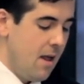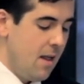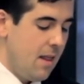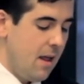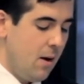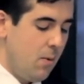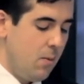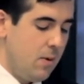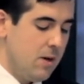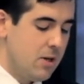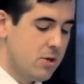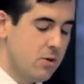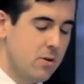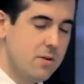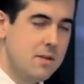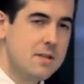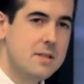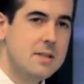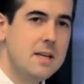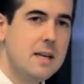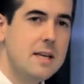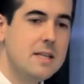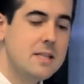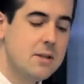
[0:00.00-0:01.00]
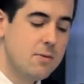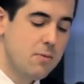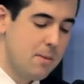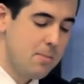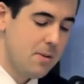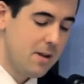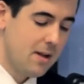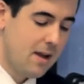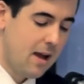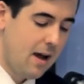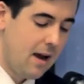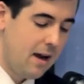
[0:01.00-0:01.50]
that we should seek to
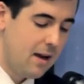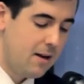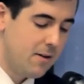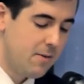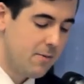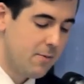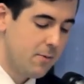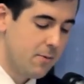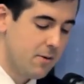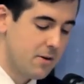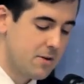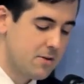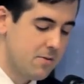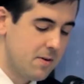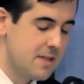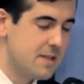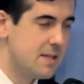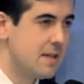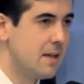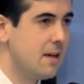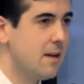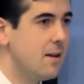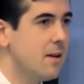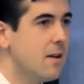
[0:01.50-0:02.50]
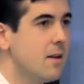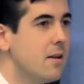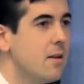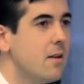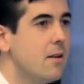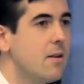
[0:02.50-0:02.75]
replicate for addressing